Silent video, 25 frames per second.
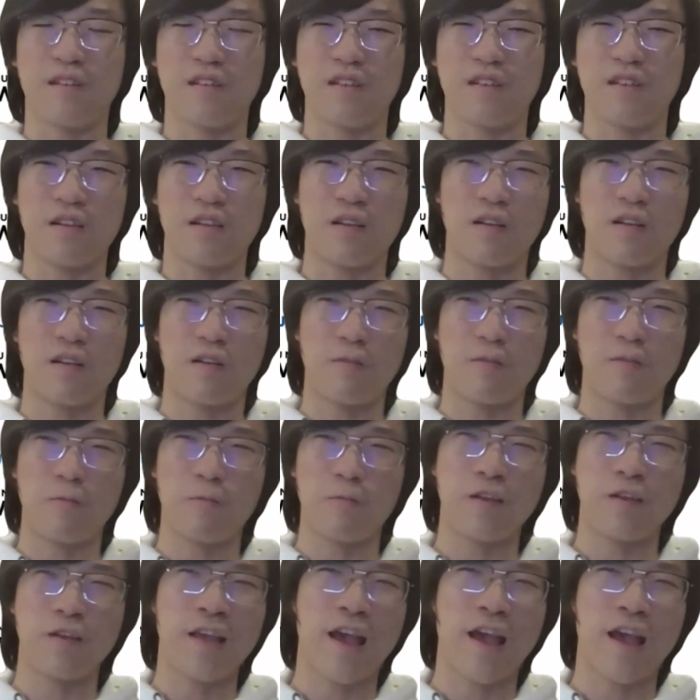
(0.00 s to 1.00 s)
we can
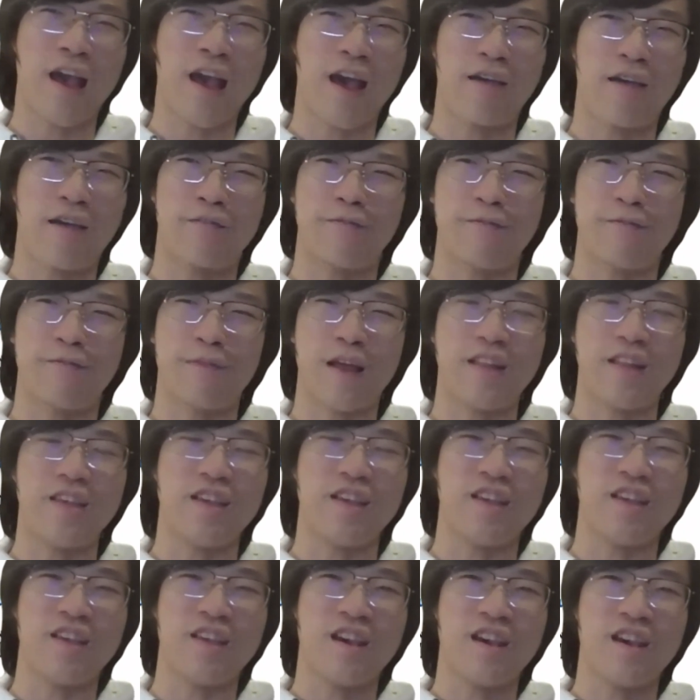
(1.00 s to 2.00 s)
have many
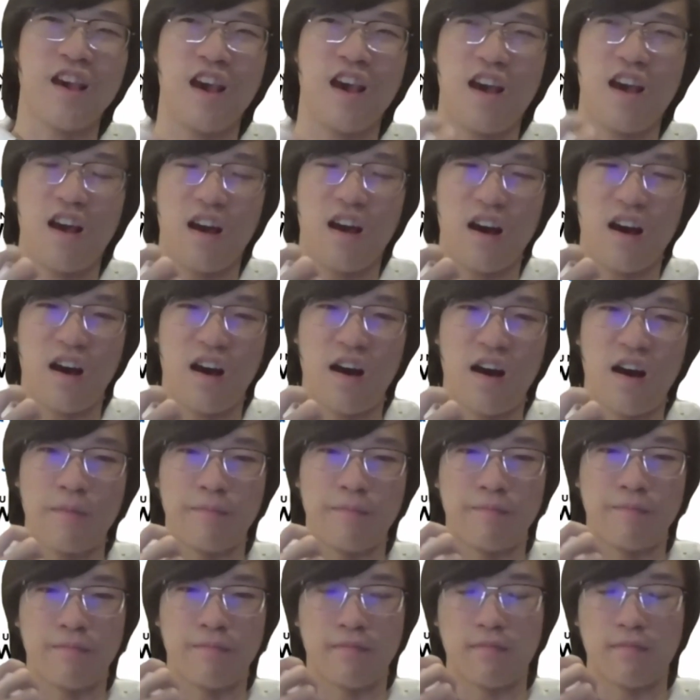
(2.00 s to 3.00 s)

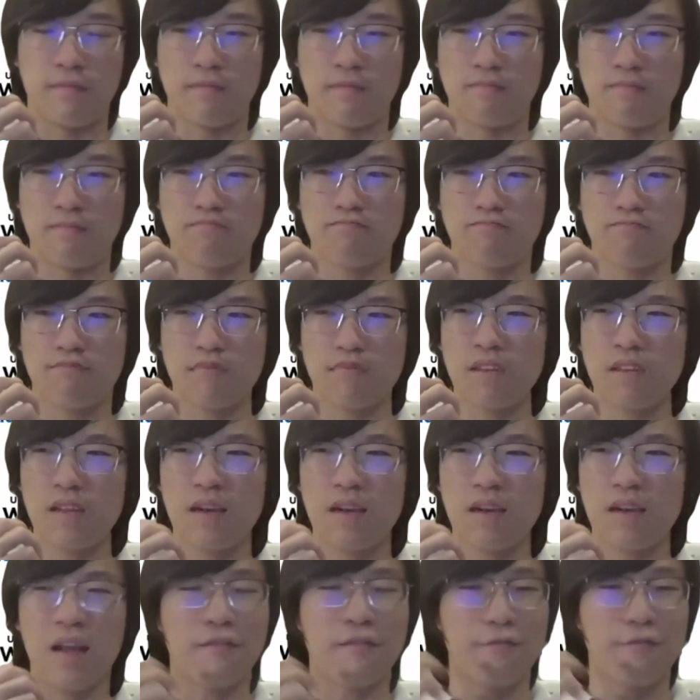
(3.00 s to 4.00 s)
like
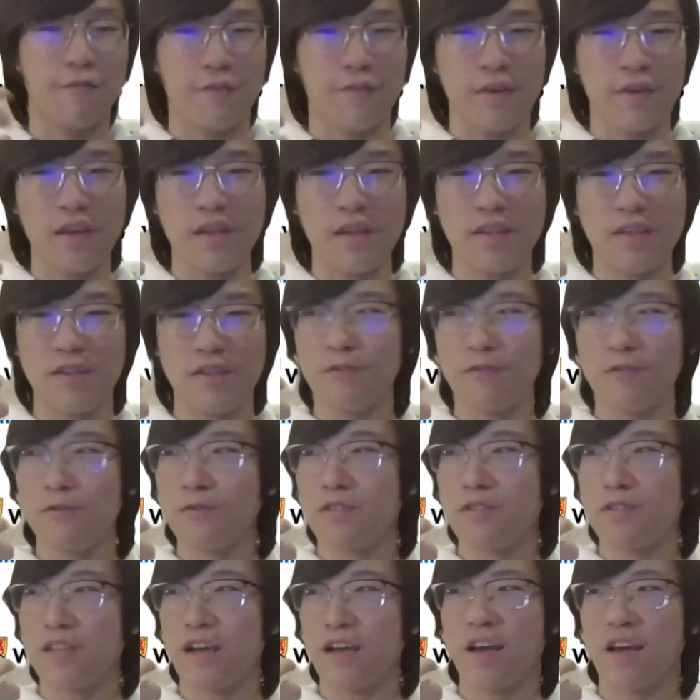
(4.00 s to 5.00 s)
videos
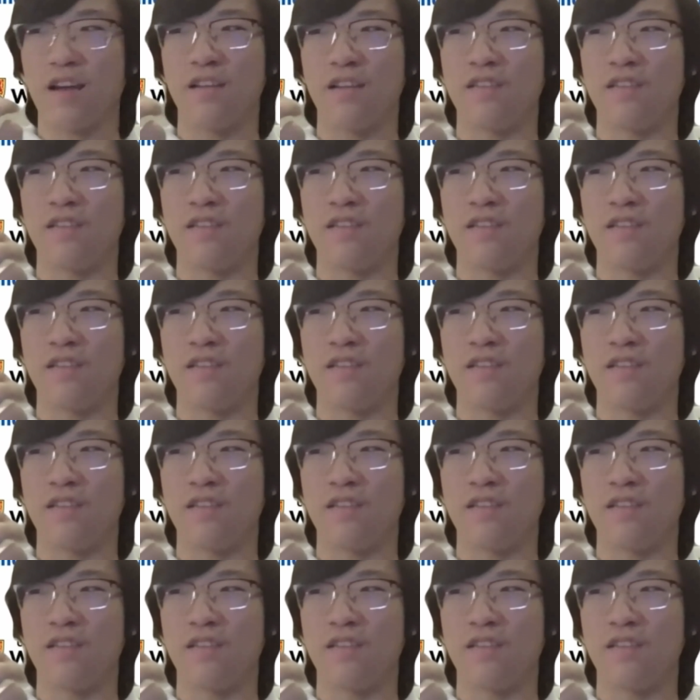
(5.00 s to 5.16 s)
and